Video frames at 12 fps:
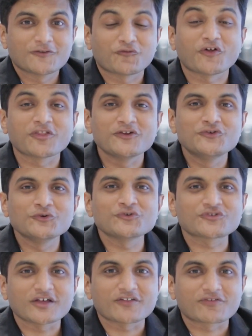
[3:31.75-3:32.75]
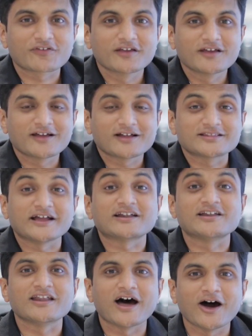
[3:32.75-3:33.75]
for the users,
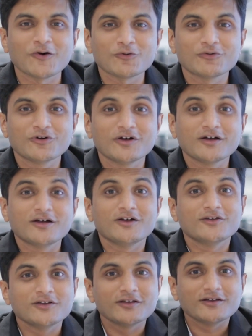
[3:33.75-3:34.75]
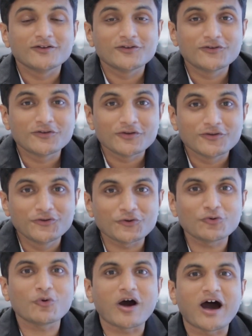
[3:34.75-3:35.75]
that now
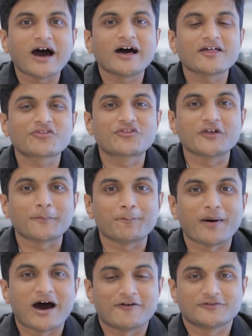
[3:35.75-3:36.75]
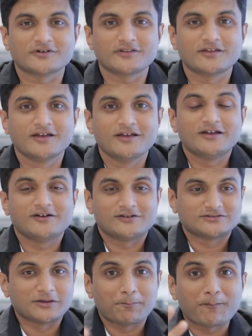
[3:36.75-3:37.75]
you are the power.
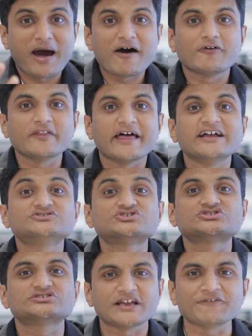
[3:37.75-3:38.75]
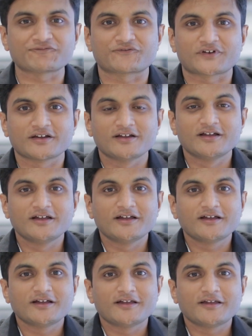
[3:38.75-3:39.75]
The power has shifted
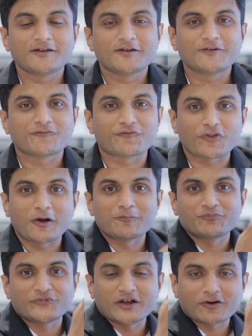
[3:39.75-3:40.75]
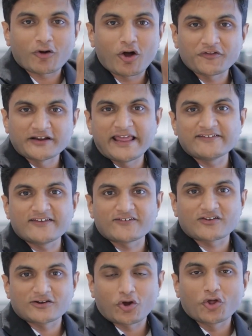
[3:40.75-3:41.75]
from the
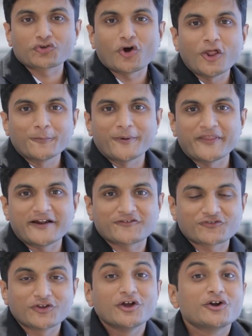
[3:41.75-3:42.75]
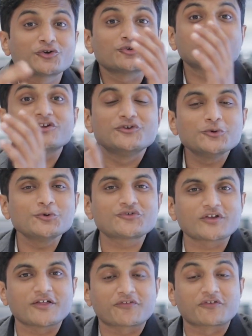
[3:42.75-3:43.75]
organization or corporates to the
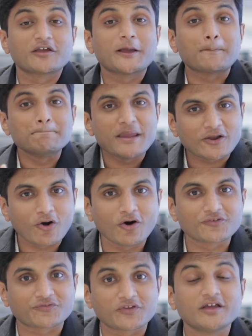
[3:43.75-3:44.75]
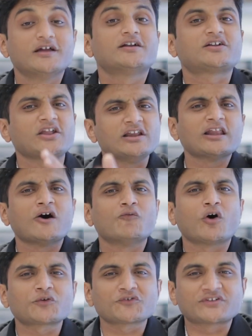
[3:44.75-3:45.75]
users, because till now
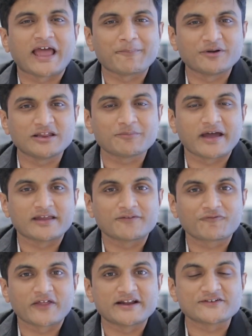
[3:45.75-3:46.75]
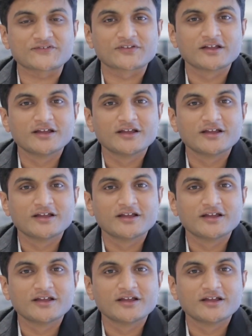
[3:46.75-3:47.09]
what was happening, my friends,